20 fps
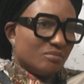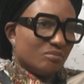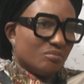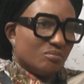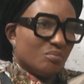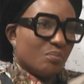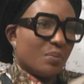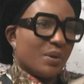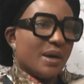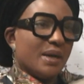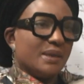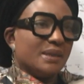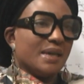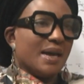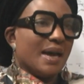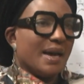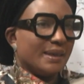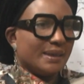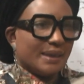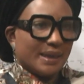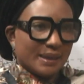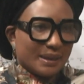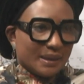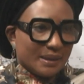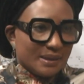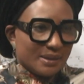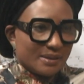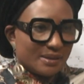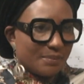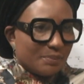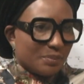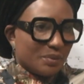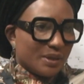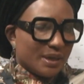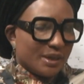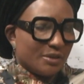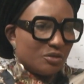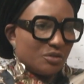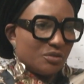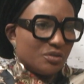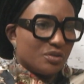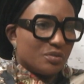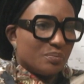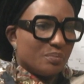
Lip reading: per the HINEC stipulations.